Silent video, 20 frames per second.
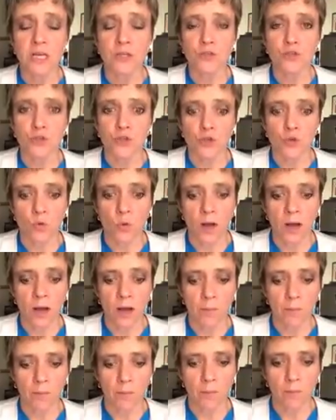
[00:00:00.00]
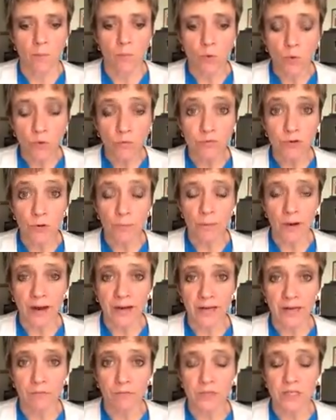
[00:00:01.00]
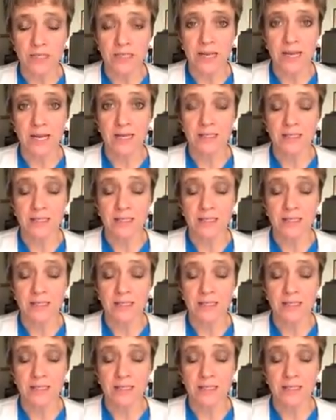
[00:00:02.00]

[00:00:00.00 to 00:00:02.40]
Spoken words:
to move your body every day,